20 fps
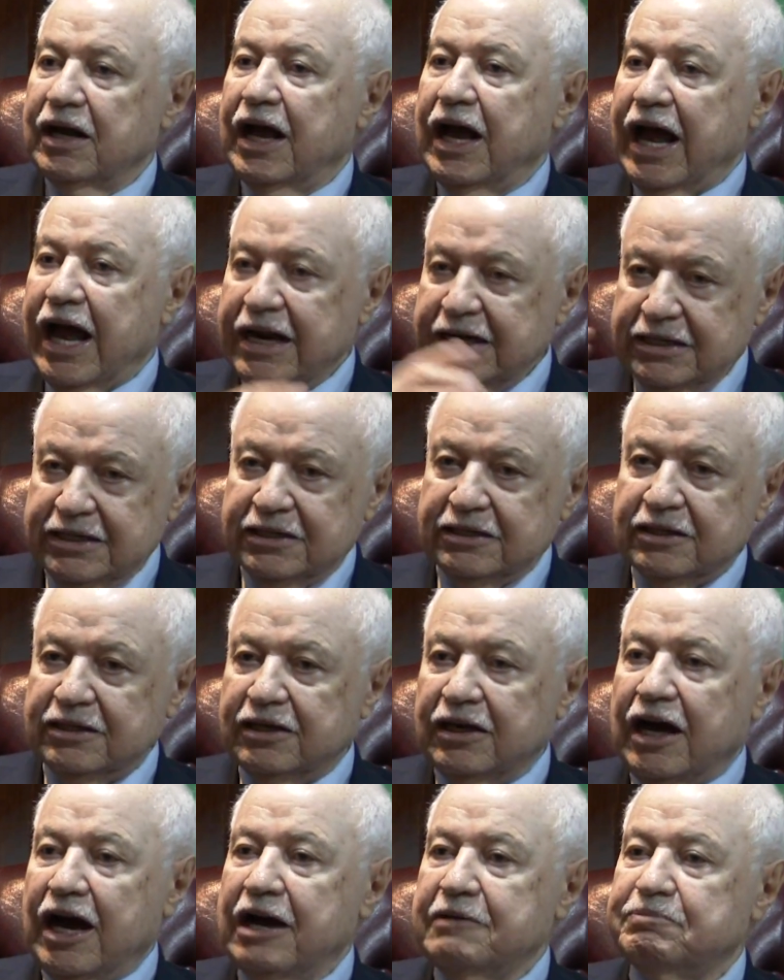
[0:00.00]
any
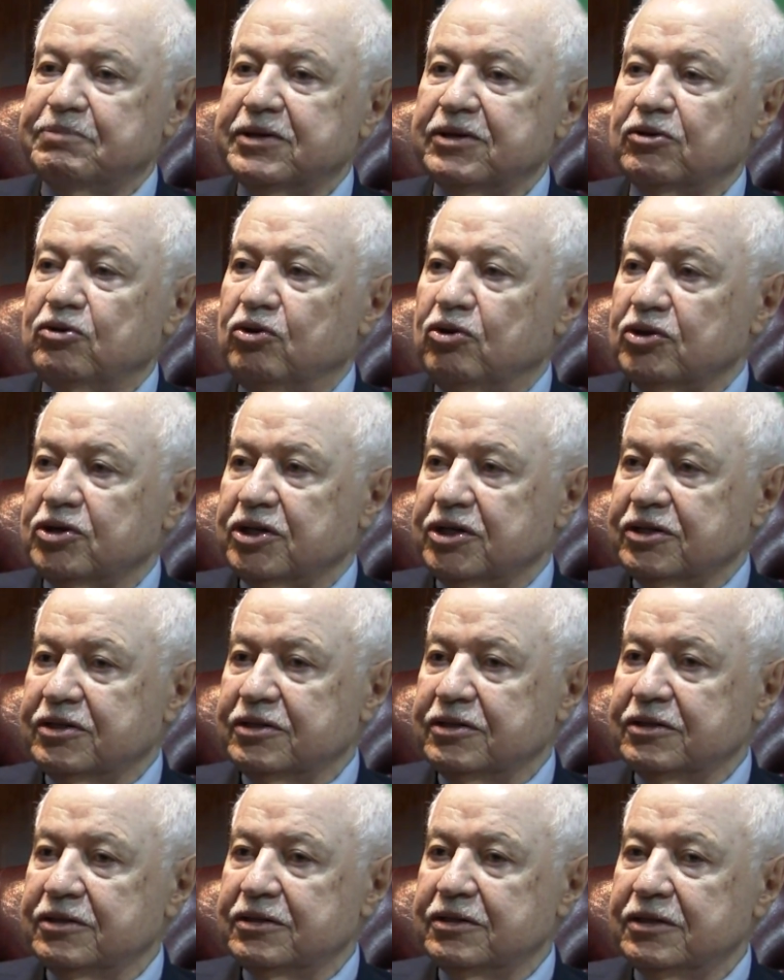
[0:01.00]
IP owner
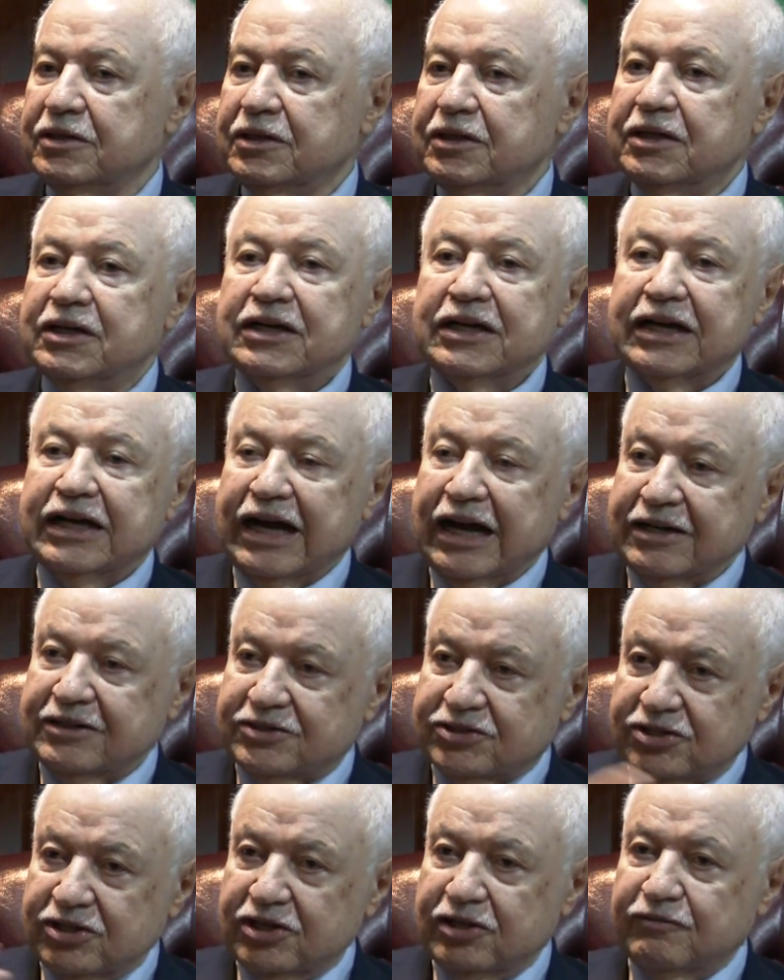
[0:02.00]
can
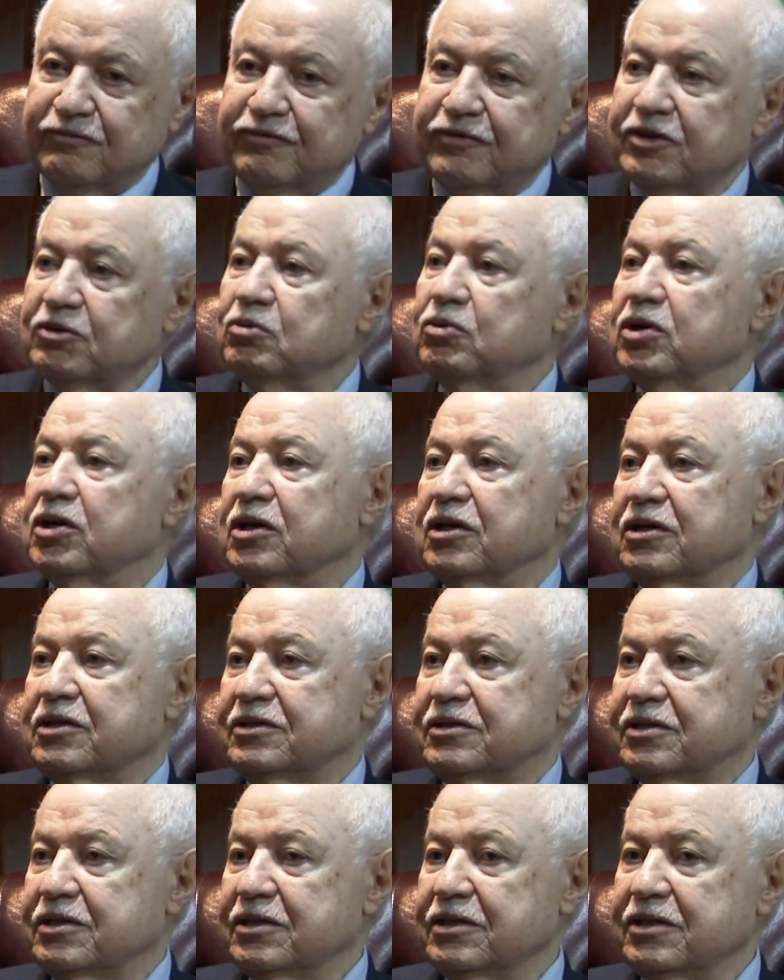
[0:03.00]
serve the
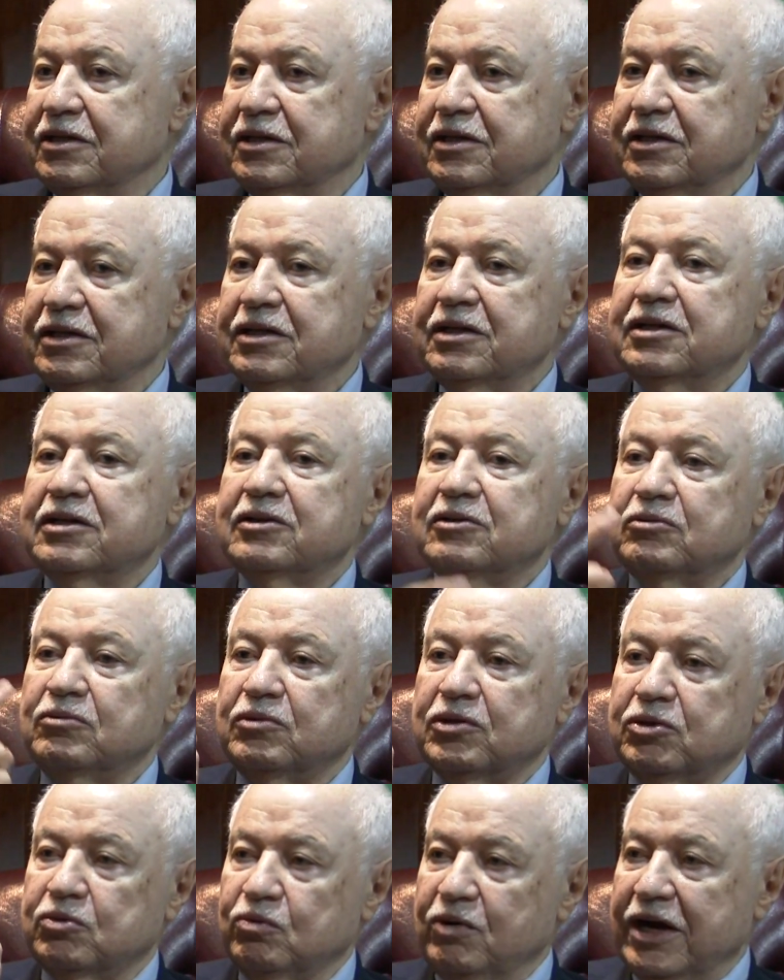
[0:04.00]
world
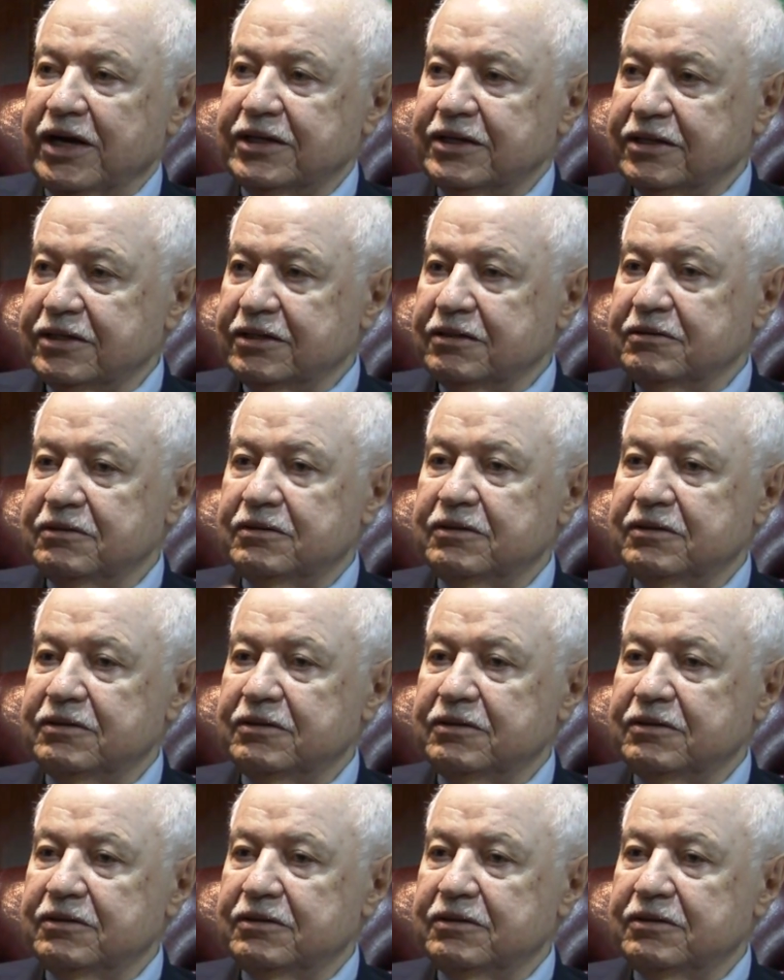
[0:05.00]
with one